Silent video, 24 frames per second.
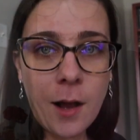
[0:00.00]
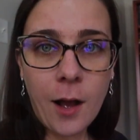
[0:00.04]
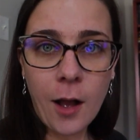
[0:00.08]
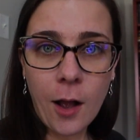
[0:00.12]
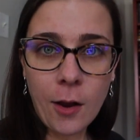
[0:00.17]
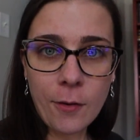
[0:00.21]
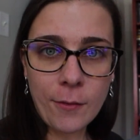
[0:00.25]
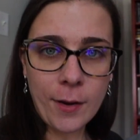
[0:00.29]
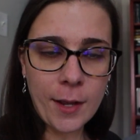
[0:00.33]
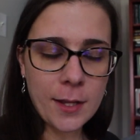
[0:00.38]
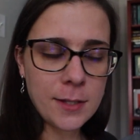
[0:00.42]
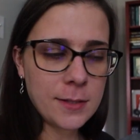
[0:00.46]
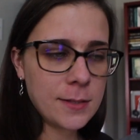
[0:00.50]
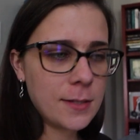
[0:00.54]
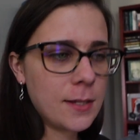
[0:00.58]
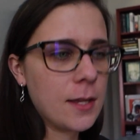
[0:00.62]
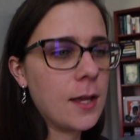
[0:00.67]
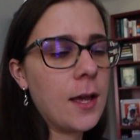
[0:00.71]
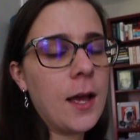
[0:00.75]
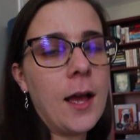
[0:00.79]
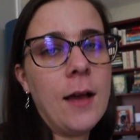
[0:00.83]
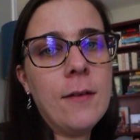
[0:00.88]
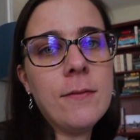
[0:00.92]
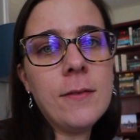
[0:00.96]
All right,
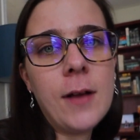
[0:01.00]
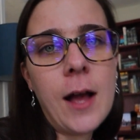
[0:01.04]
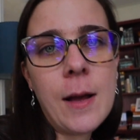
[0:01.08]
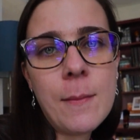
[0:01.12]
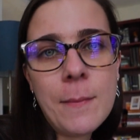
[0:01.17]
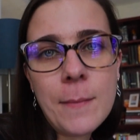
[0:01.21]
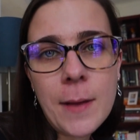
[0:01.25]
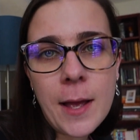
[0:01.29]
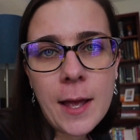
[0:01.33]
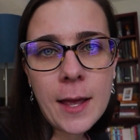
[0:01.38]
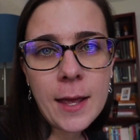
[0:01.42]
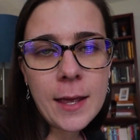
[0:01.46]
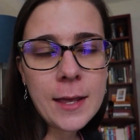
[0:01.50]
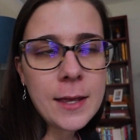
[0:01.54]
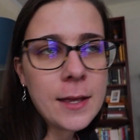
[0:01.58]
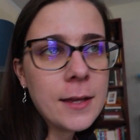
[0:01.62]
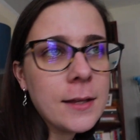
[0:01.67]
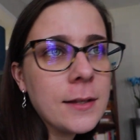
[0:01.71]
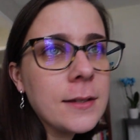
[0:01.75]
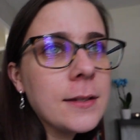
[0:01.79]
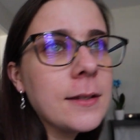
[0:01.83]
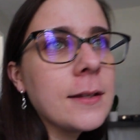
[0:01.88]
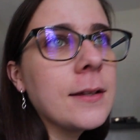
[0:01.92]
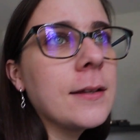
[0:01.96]
I've got
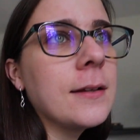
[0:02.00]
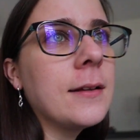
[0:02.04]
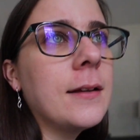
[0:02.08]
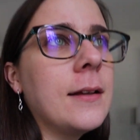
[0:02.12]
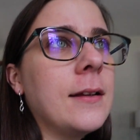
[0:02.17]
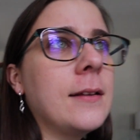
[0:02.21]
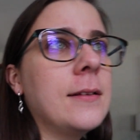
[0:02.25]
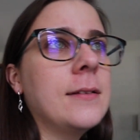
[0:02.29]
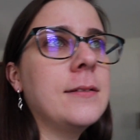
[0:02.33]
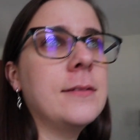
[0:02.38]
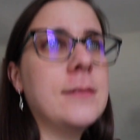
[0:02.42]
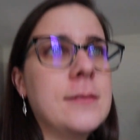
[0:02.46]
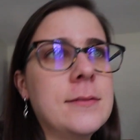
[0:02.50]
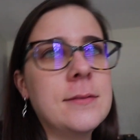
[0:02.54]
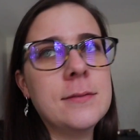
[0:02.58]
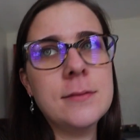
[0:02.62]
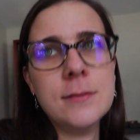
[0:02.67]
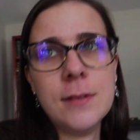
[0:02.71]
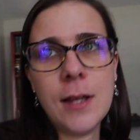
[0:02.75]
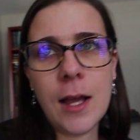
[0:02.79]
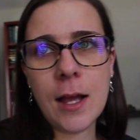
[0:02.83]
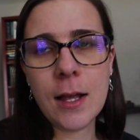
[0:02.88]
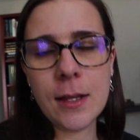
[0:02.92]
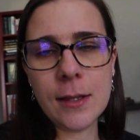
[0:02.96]
my
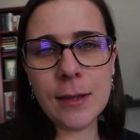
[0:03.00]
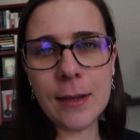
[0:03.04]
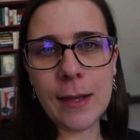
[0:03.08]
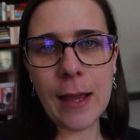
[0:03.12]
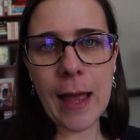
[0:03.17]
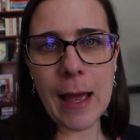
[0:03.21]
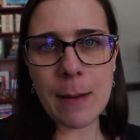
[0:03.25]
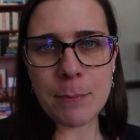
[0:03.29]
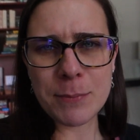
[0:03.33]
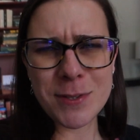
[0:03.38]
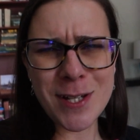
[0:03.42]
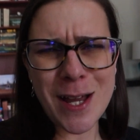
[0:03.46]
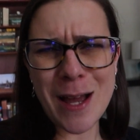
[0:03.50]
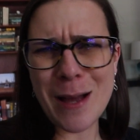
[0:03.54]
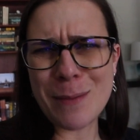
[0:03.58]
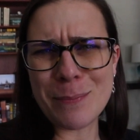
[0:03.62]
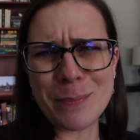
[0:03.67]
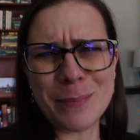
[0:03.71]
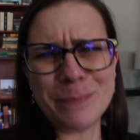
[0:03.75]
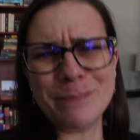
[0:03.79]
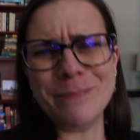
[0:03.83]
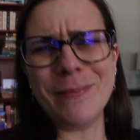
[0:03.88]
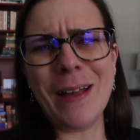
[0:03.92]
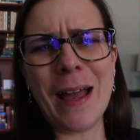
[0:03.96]

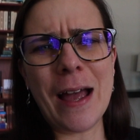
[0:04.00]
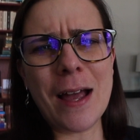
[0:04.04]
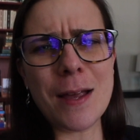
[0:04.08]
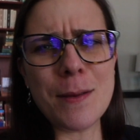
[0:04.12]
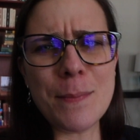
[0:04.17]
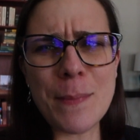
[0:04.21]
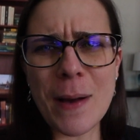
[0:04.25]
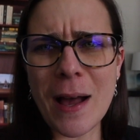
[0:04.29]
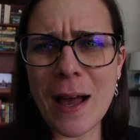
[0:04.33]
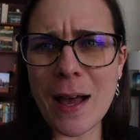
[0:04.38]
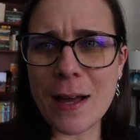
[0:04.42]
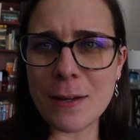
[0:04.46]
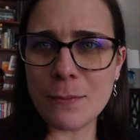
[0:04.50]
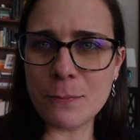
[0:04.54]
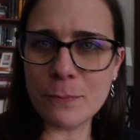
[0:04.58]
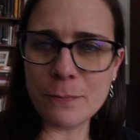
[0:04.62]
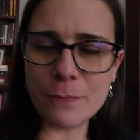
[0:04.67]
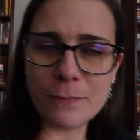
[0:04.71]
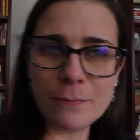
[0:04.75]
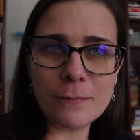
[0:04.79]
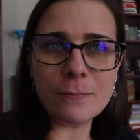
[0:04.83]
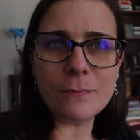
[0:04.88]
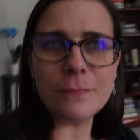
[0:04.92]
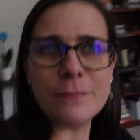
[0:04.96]
laptop iPad.
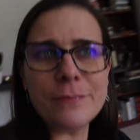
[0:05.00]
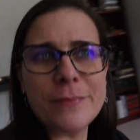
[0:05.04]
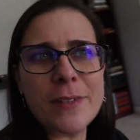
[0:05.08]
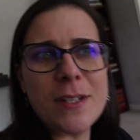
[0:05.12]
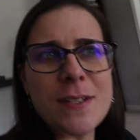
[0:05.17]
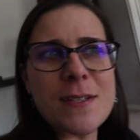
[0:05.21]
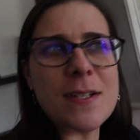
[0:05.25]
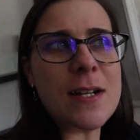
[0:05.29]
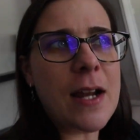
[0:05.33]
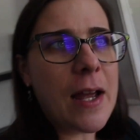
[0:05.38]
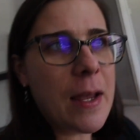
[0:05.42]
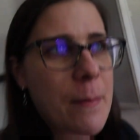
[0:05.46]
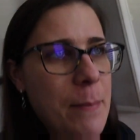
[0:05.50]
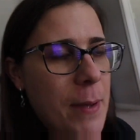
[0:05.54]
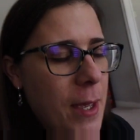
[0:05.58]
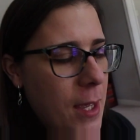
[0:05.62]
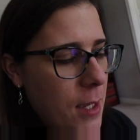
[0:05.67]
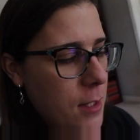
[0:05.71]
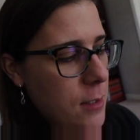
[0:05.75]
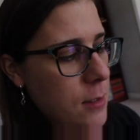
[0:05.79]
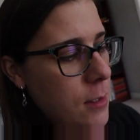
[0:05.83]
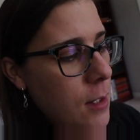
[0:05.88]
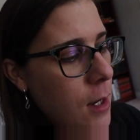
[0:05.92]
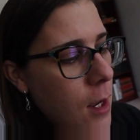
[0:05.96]
It's an
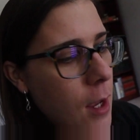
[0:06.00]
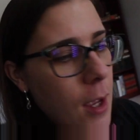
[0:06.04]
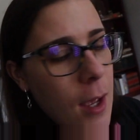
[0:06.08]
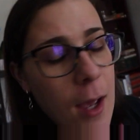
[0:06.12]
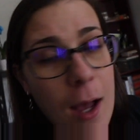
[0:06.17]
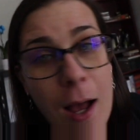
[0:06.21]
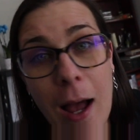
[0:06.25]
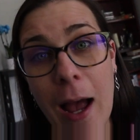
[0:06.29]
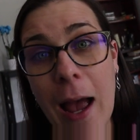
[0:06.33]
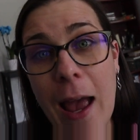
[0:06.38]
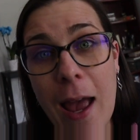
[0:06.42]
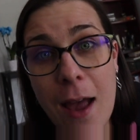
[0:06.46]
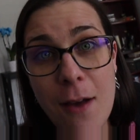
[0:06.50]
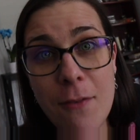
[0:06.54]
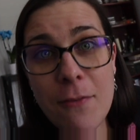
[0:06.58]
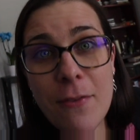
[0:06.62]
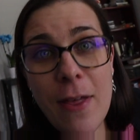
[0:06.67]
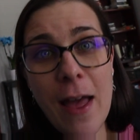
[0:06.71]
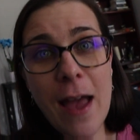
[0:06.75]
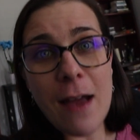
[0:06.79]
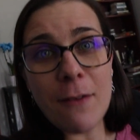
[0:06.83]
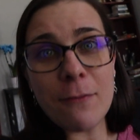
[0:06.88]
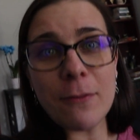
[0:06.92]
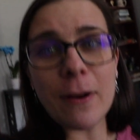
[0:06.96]
iPad. I have
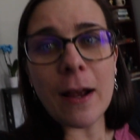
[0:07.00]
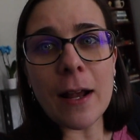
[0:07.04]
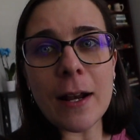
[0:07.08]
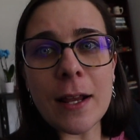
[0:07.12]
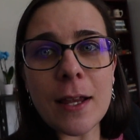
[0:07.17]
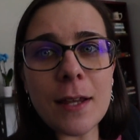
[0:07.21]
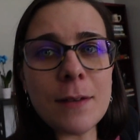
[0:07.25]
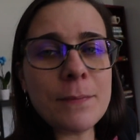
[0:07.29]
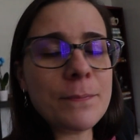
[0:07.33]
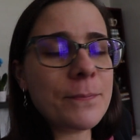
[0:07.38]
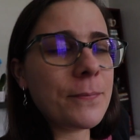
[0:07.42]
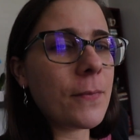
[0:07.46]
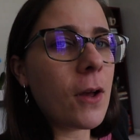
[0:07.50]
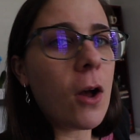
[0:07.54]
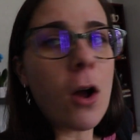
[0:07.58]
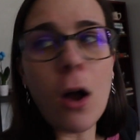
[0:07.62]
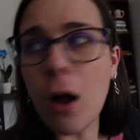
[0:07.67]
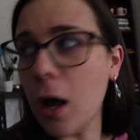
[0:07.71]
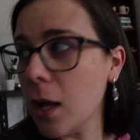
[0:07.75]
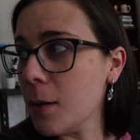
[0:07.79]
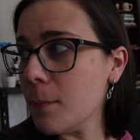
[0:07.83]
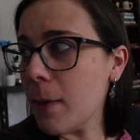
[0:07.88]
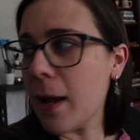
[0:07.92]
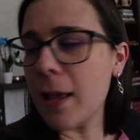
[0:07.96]
that ready
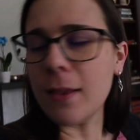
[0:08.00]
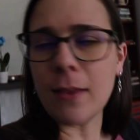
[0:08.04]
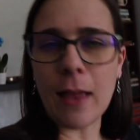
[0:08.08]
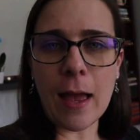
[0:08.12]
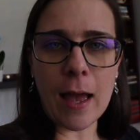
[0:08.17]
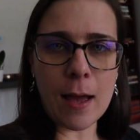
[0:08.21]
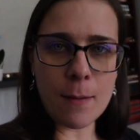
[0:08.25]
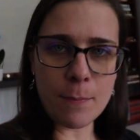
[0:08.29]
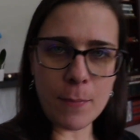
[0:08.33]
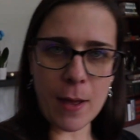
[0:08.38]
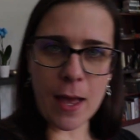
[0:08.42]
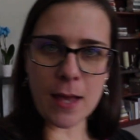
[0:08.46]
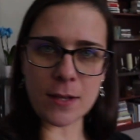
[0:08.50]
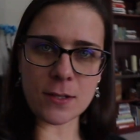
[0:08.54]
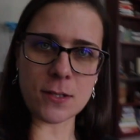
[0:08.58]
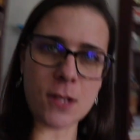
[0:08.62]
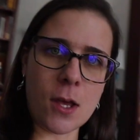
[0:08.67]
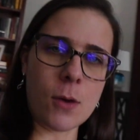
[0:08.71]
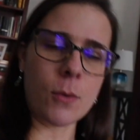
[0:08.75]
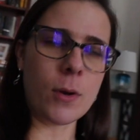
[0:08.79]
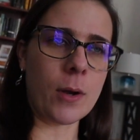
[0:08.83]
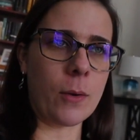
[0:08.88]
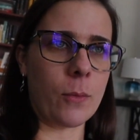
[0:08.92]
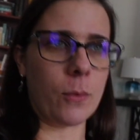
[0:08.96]
on my lap as
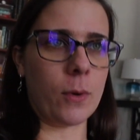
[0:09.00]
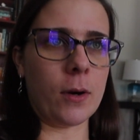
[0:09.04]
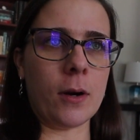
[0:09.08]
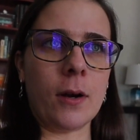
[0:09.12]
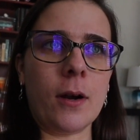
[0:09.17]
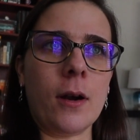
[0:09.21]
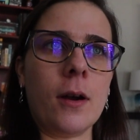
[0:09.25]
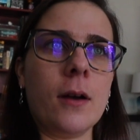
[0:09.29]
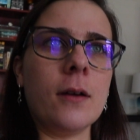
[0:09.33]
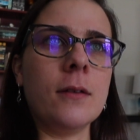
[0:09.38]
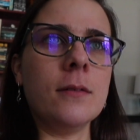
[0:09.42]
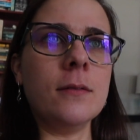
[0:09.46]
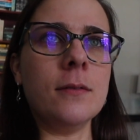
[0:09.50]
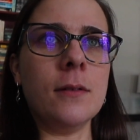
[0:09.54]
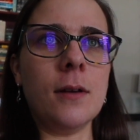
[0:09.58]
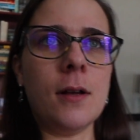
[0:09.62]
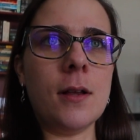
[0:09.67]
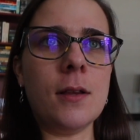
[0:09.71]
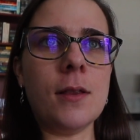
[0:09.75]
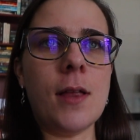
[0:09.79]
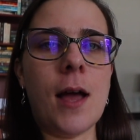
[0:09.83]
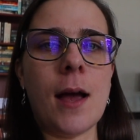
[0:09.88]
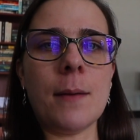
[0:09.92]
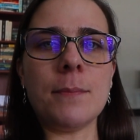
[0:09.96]
though it were
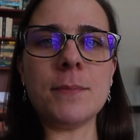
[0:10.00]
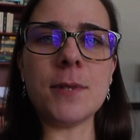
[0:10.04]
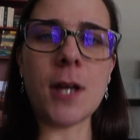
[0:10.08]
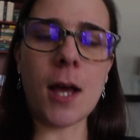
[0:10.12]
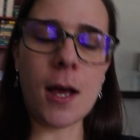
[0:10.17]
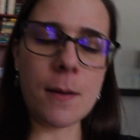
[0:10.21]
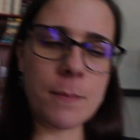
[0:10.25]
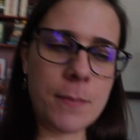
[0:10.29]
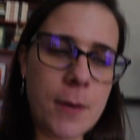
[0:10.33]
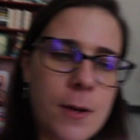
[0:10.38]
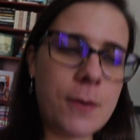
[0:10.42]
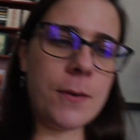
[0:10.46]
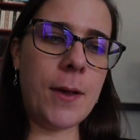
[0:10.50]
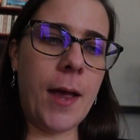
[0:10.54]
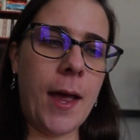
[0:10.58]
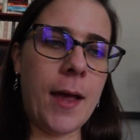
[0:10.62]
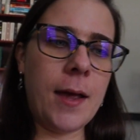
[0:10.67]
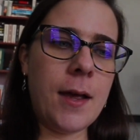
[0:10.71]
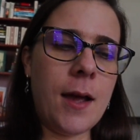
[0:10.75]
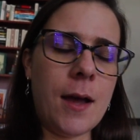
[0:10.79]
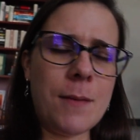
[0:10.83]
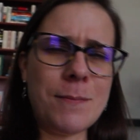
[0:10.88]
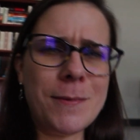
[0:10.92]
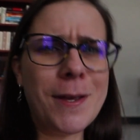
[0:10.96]
a laptop.
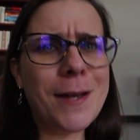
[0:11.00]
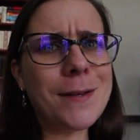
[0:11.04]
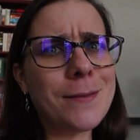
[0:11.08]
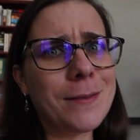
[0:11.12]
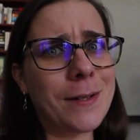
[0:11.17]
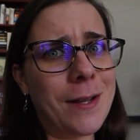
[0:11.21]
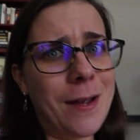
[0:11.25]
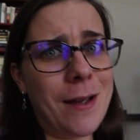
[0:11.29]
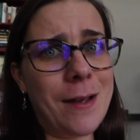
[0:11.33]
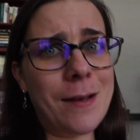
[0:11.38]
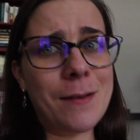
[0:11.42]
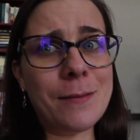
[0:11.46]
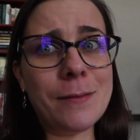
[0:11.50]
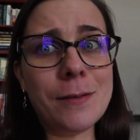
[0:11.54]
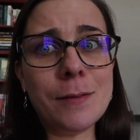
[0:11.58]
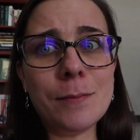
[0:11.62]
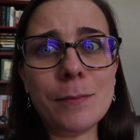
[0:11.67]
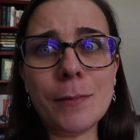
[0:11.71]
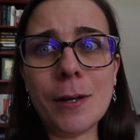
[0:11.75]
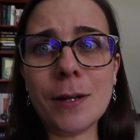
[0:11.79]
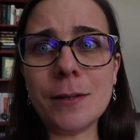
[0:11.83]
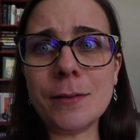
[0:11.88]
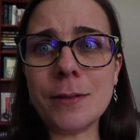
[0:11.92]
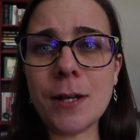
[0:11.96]
Okay, I'm getting
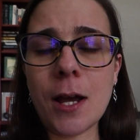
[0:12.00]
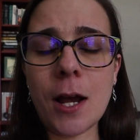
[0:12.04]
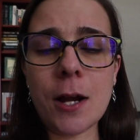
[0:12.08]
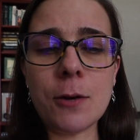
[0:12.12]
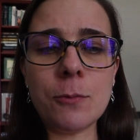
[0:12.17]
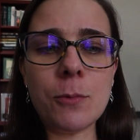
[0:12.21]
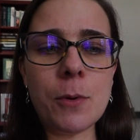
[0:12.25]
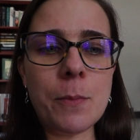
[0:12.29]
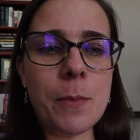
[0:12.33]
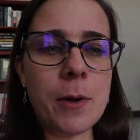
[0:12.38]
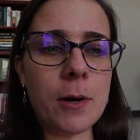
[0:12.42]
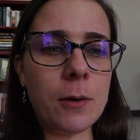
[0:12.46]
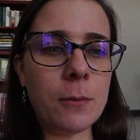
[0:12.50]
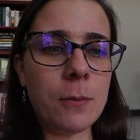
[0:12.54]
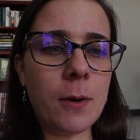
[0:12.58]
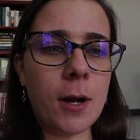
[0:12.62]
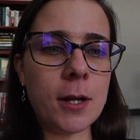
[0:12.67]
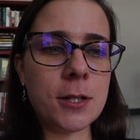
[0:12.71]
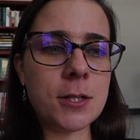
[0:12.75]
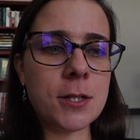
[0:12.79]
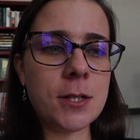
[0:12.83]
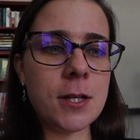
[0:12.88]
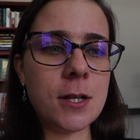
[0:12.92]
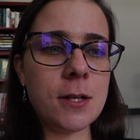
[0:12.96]
I'm getting tired. We better
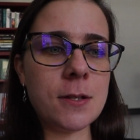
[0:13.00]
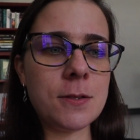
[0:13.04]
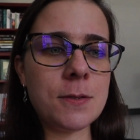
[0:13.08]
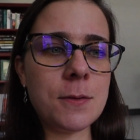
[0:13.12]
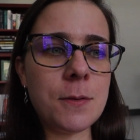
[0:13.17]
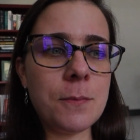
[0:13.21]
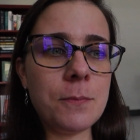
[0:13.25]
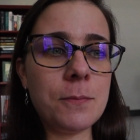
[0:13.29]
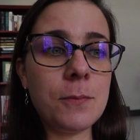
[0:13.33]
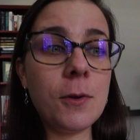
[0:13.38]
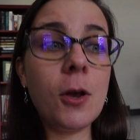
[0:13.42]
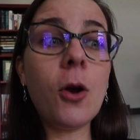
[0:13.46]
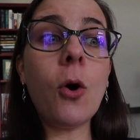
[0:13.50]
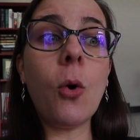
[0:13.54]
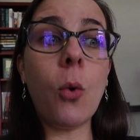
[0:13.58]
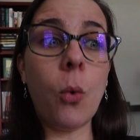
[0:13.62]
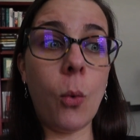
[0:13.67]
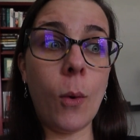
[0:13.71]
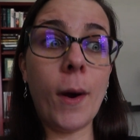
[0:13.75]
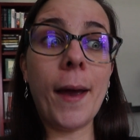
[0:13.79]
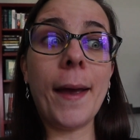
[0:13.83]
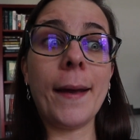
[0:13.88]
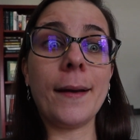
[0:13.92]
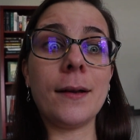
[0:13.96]
watch these
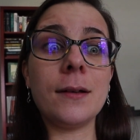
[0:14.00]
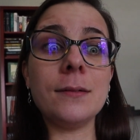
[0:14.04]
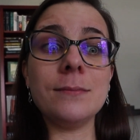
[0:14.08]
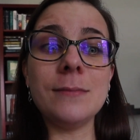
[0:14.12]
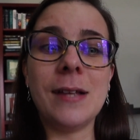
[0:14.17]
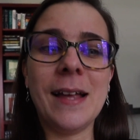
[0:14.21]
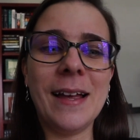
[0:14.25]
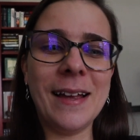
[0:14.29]
quick.